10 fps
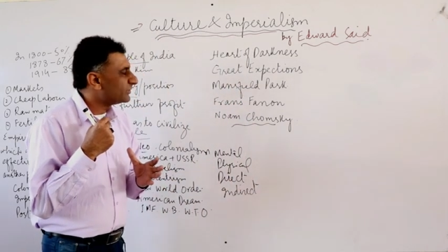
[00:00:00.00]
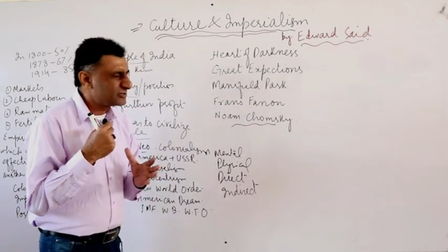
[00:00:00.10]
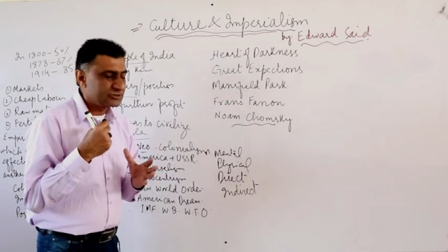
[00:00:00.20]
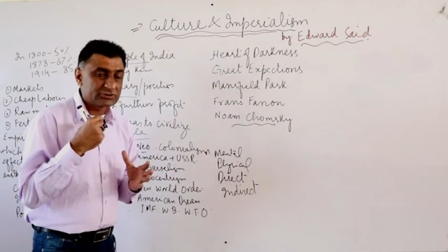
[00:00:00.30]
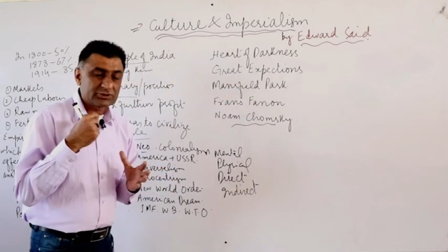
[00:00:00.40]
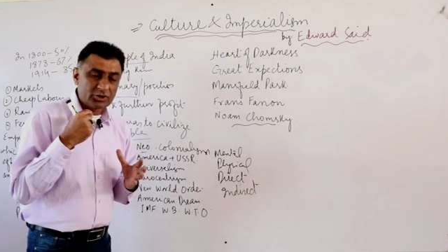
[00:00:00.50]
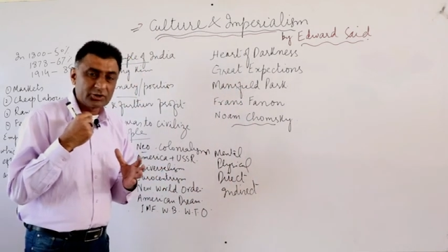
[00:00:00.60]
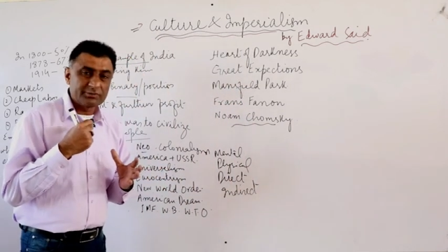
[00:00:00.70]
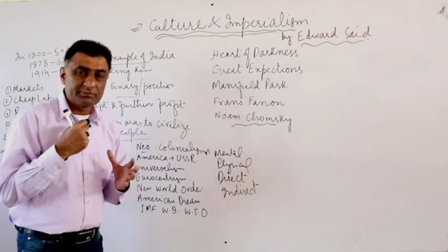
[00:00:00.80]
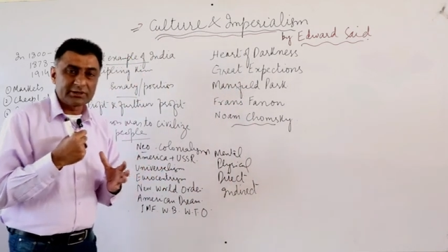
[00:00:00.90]
This is
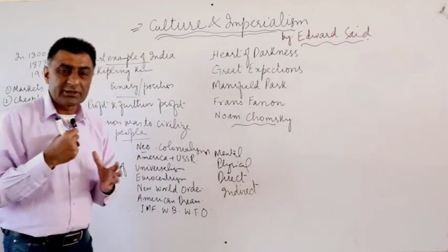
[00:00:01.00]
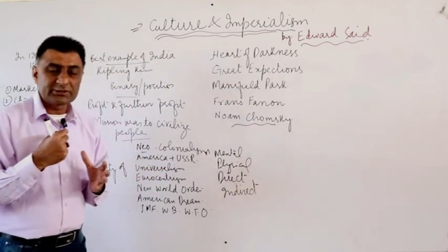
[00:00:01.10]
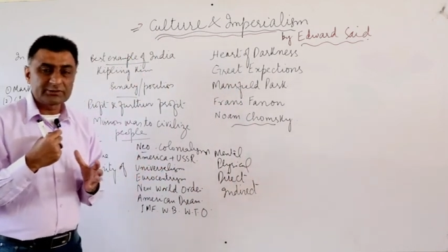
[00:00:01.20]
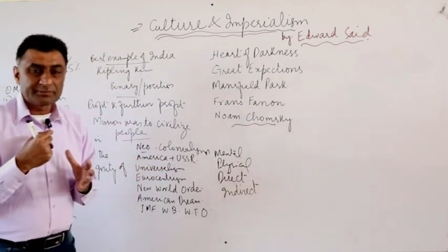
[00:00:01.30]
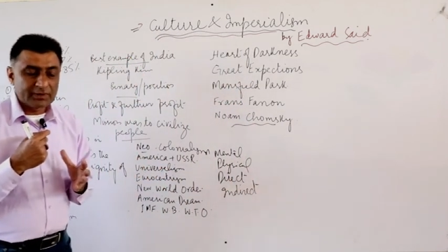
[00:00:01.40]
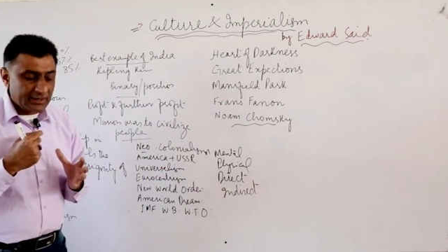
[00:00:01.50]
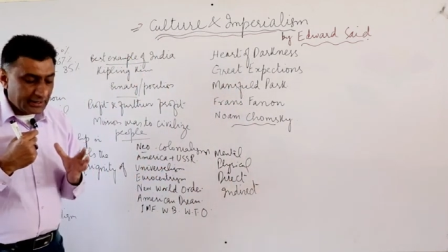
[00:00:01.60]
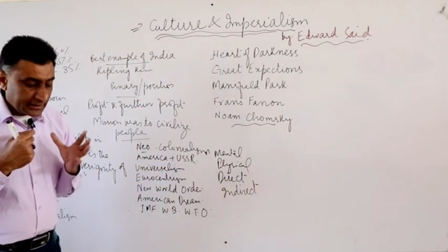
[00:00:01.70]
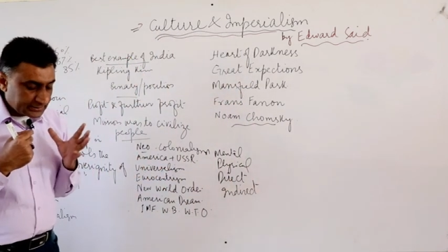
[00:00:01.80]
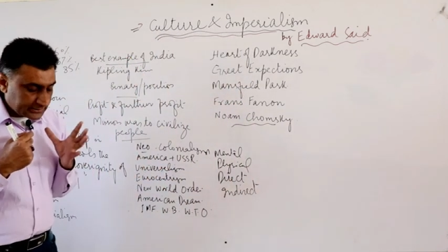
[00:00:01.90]
called imperialism.
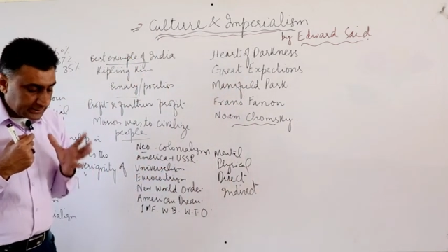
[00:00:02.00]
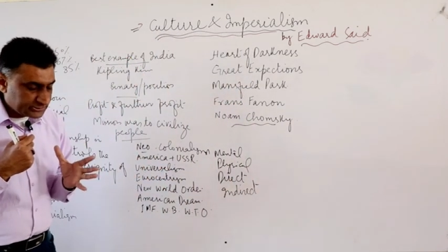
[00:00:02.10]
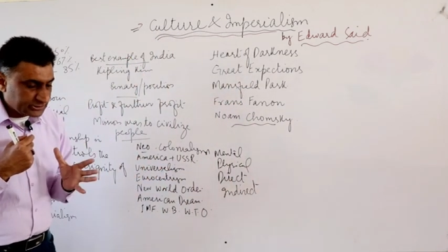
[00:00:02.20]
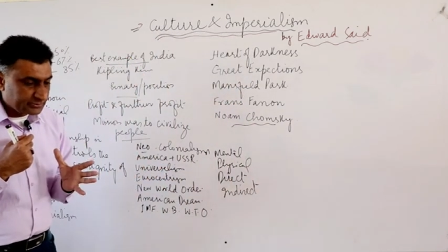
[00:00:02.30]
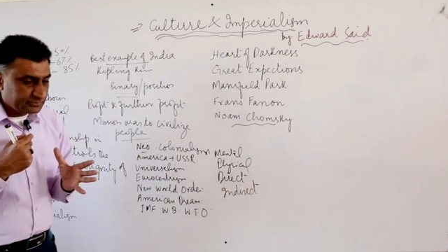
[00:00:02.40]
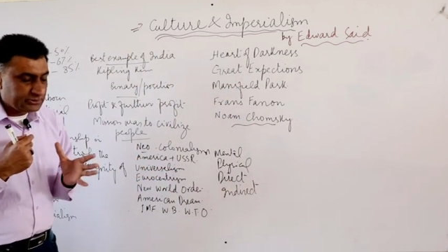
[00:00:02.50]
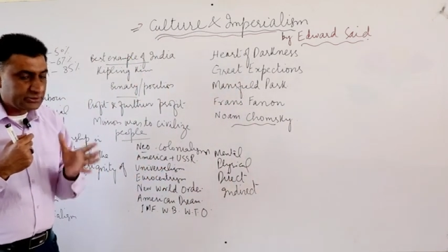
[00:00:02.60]
And culture